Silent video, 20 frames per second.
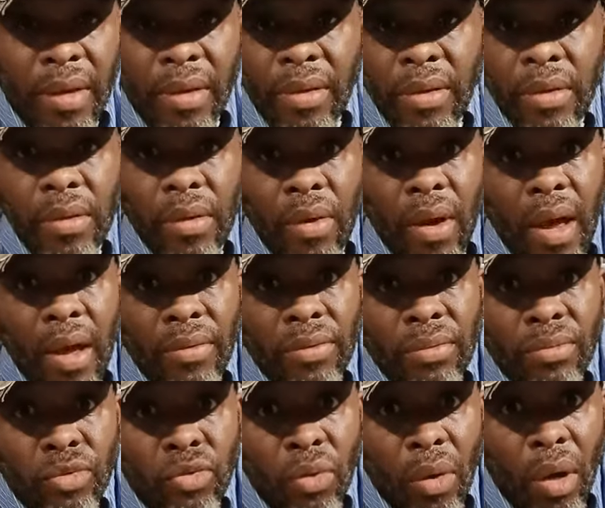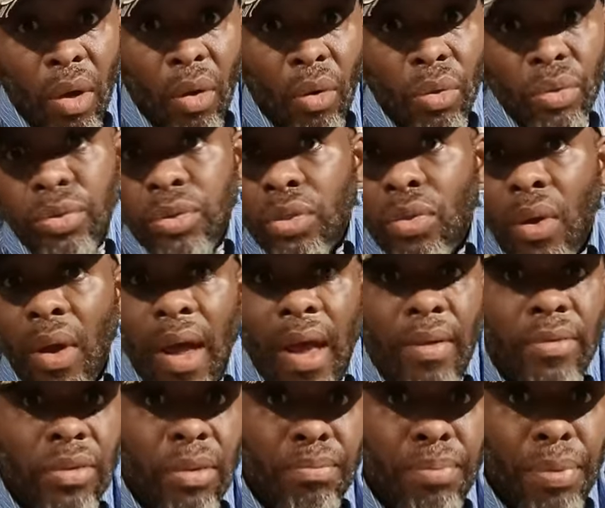You're going to have some trolls. You're going to
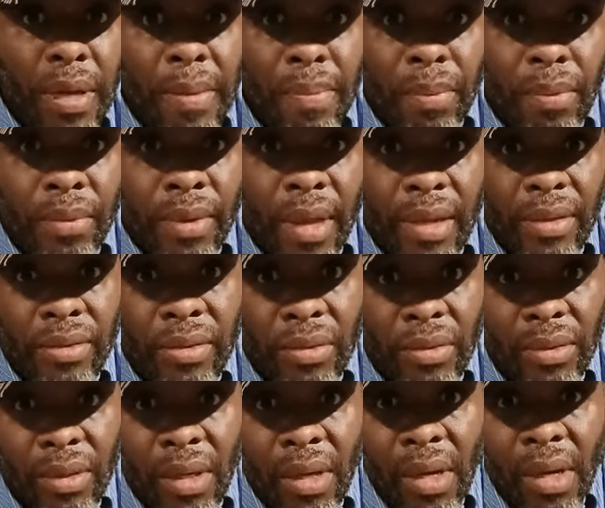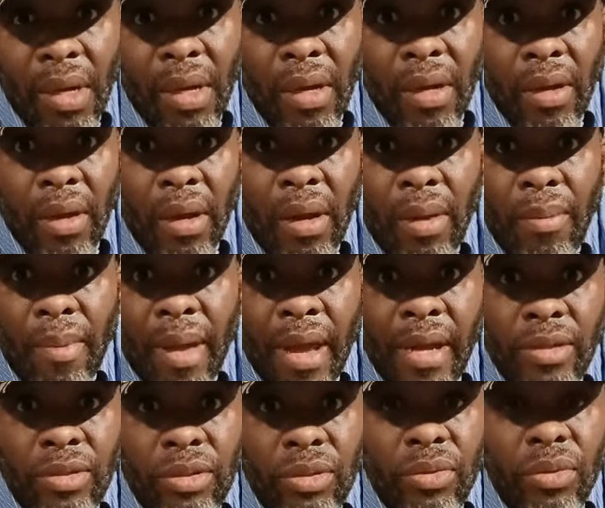have some people that's going to come
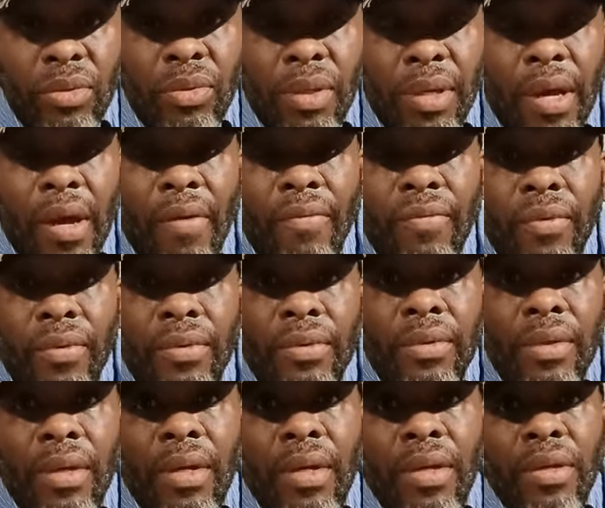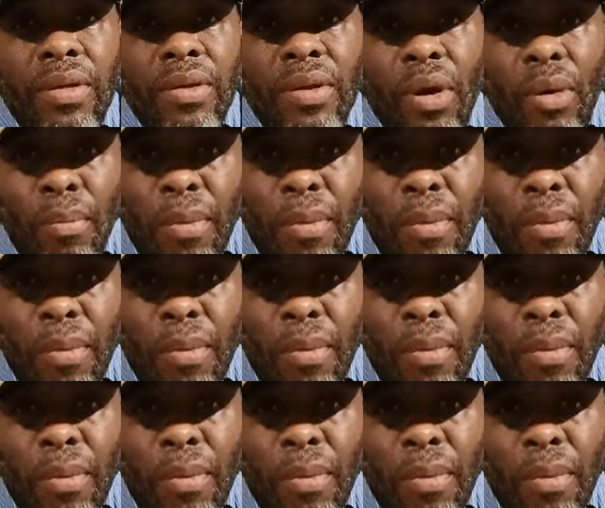at you or whatever, you know.